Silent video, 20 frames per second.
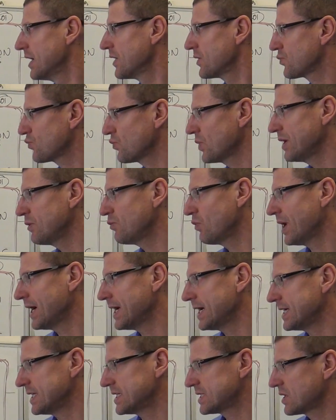Three
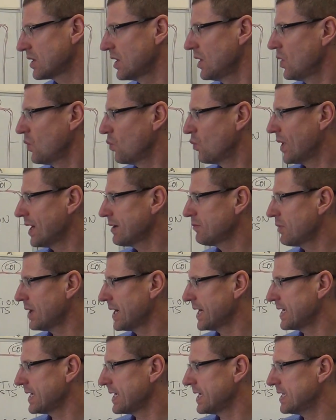ways. One
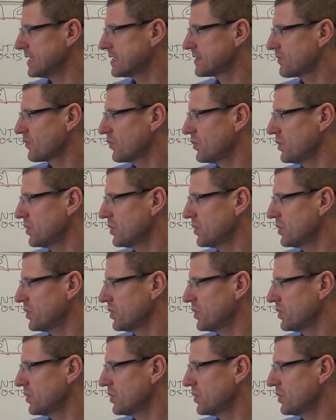way is through